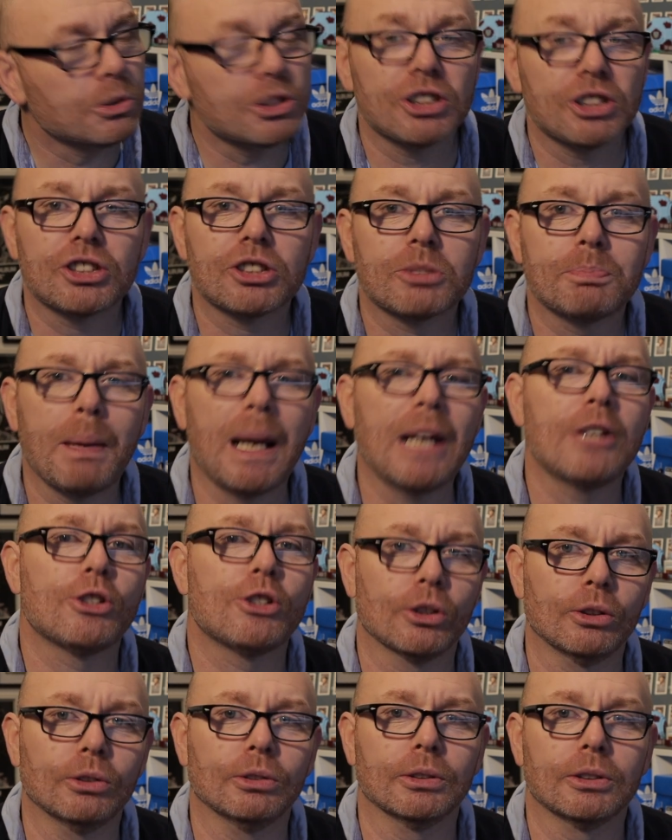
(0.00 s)
a
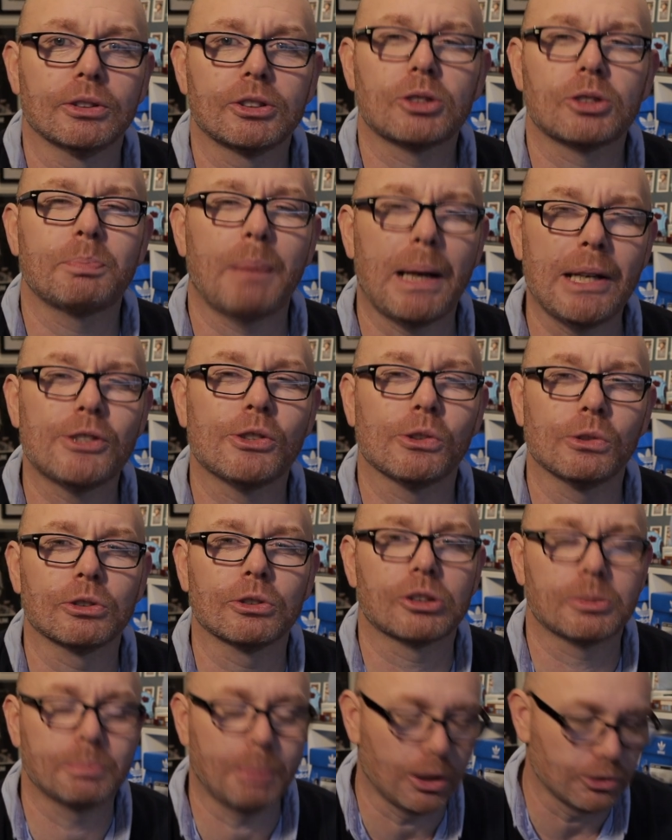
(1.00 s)
special
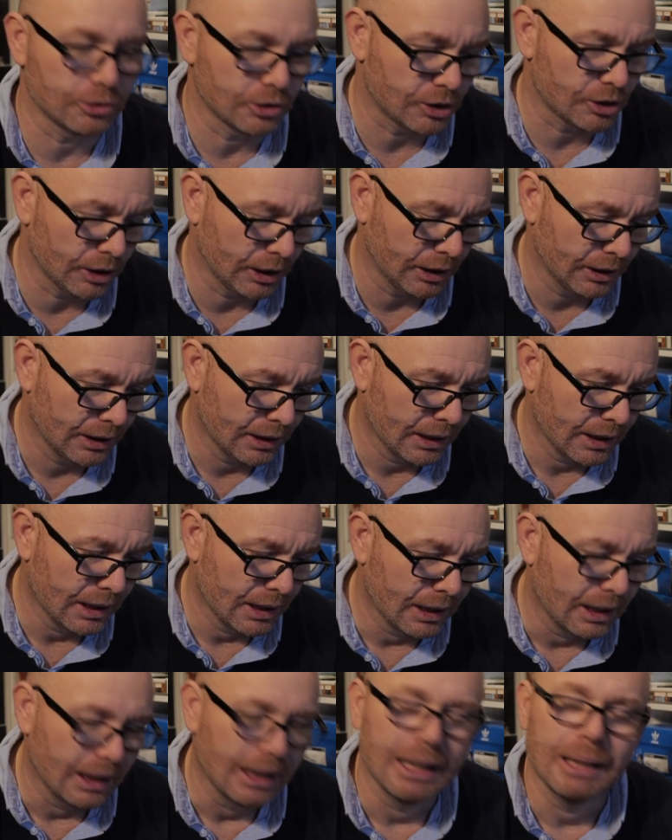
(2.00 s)
sponsor,
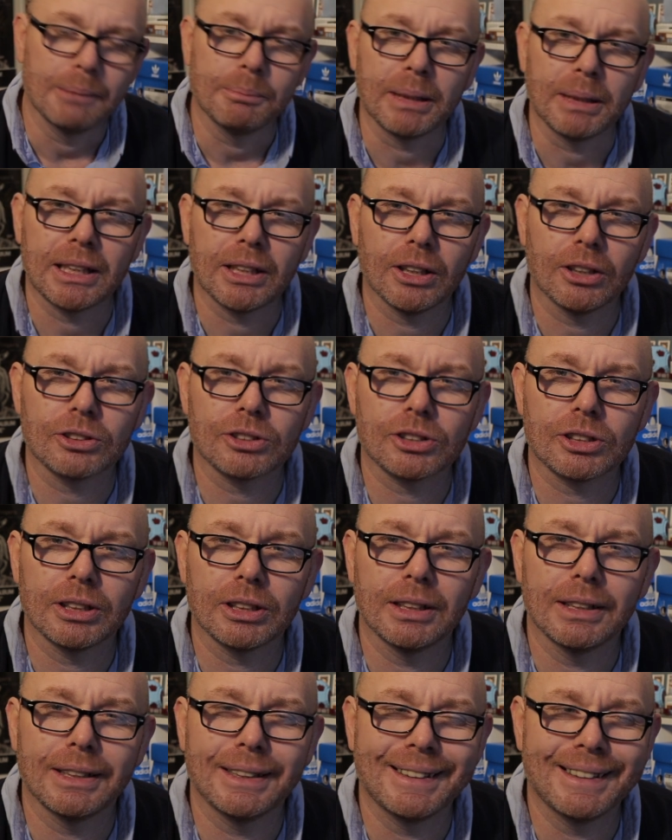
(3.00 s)
because
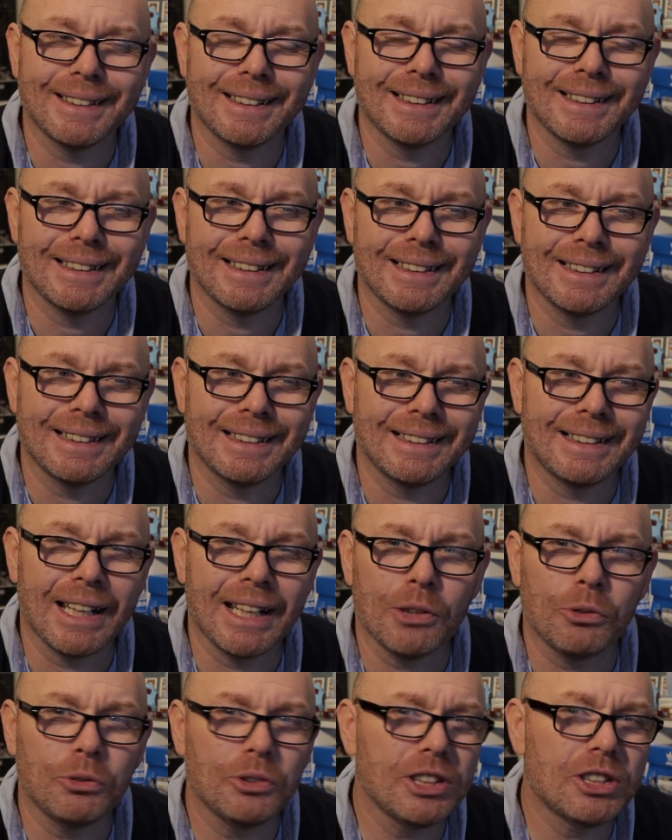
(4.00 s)

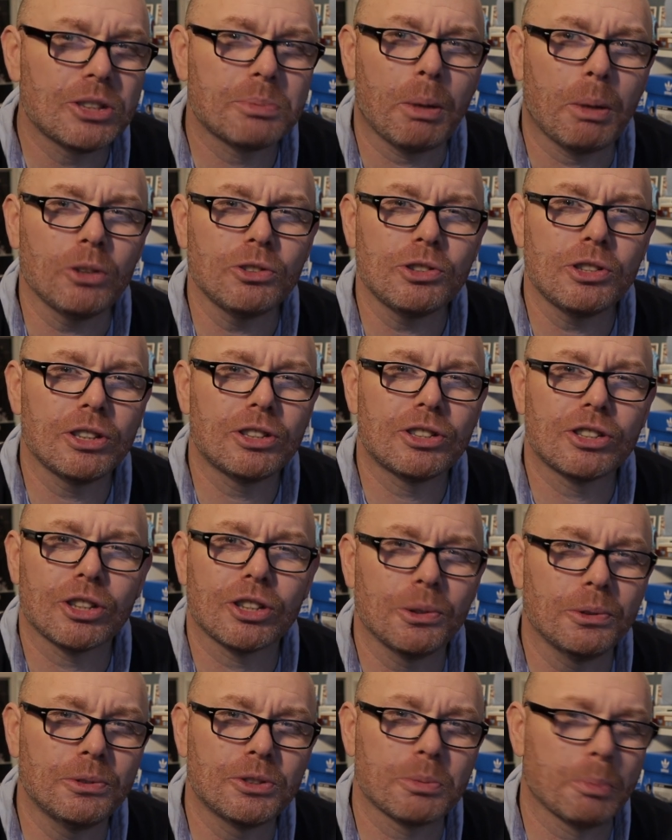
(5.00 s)
they only sponsored
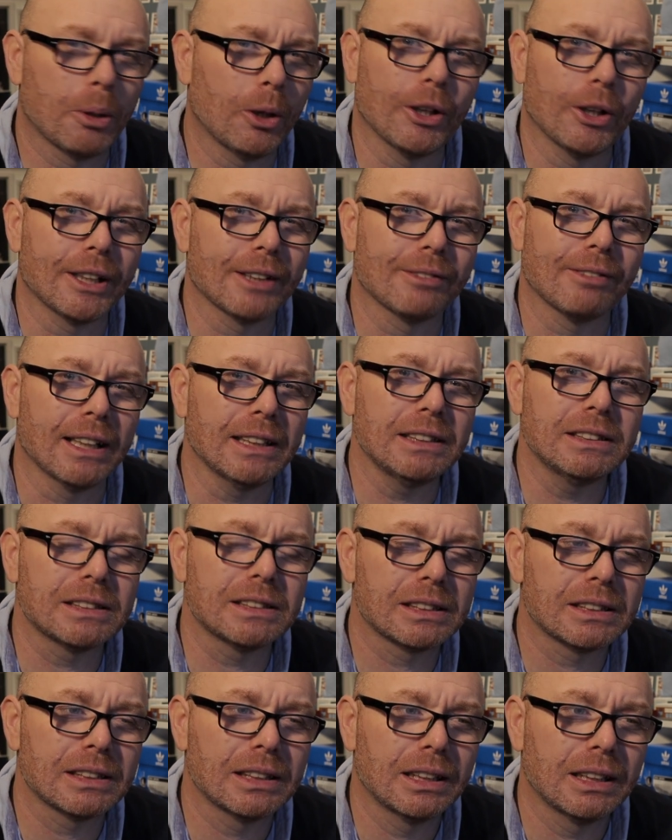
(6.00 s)
two sporting
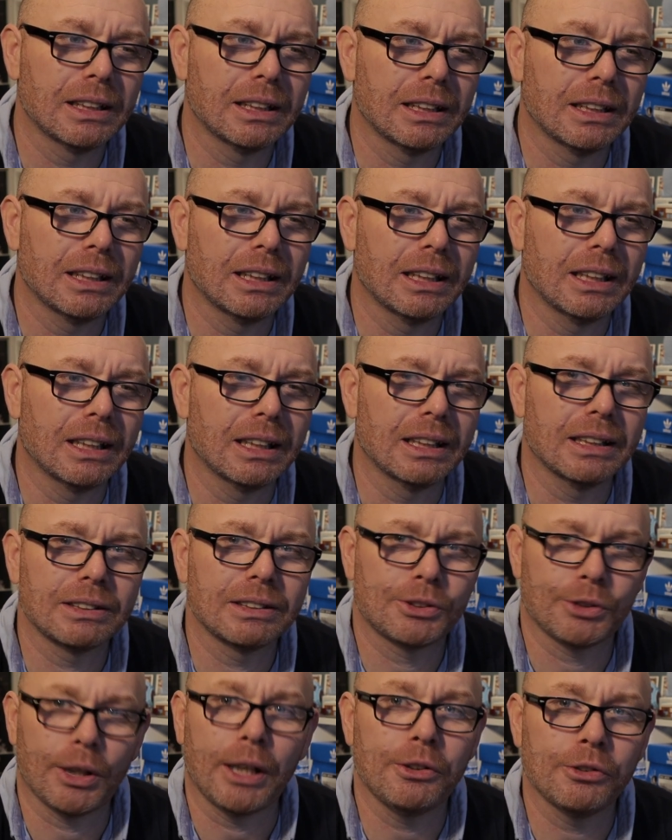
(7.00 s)
events,
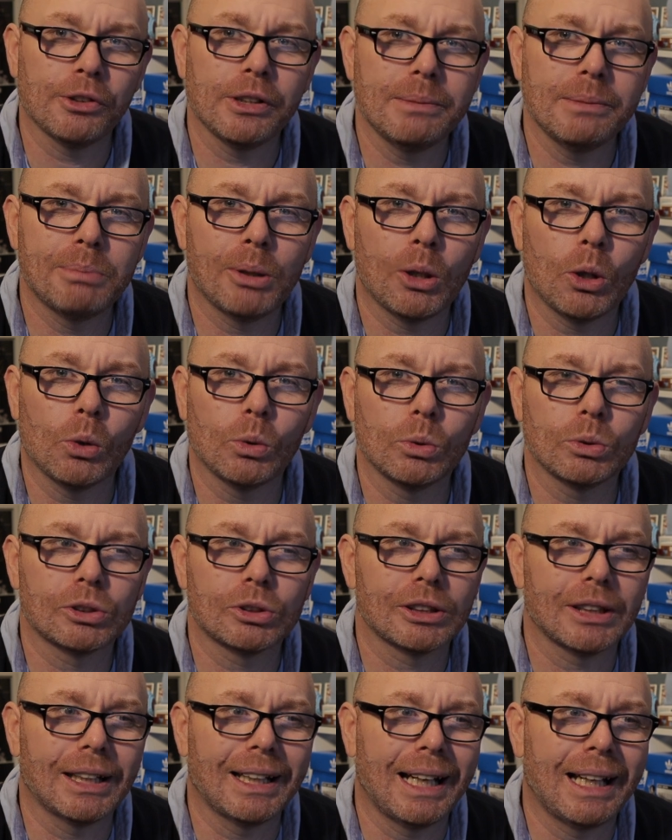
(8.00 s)
Crown Green
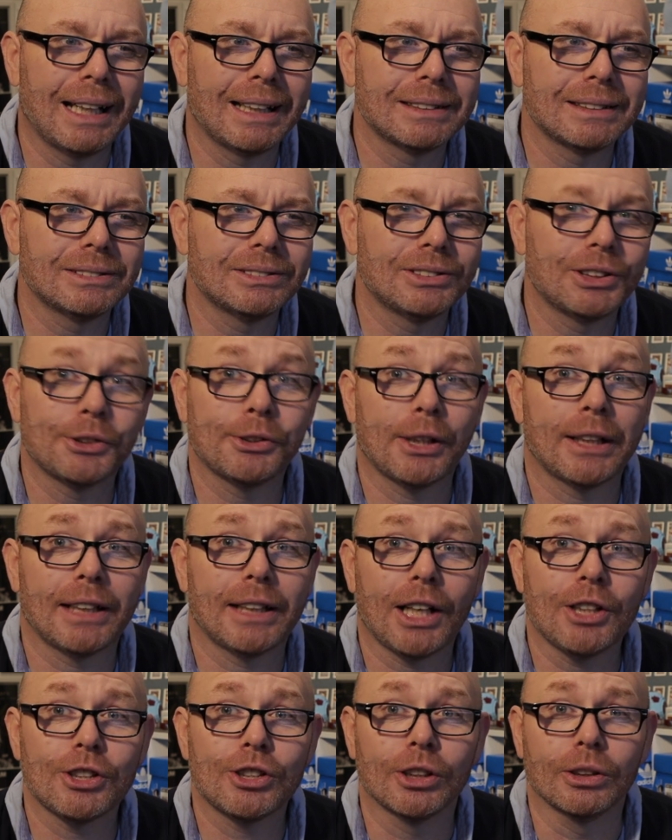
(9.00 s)
Bowls and the Grand
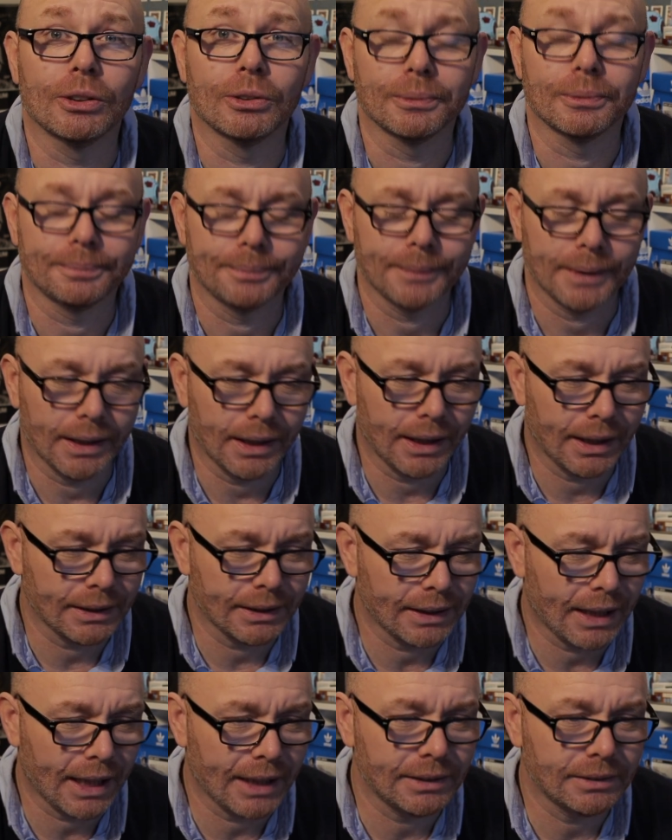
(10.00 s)
National.
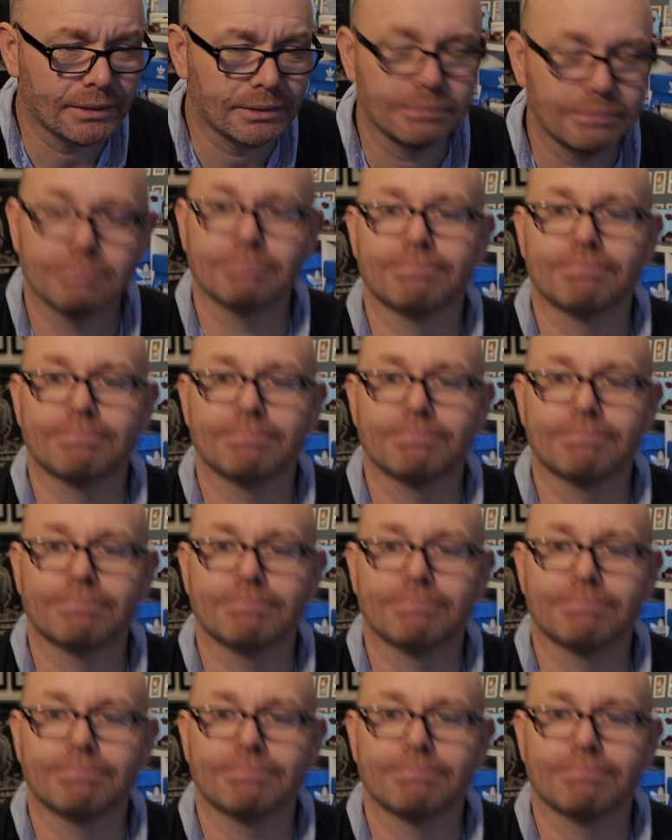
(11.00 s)
And then,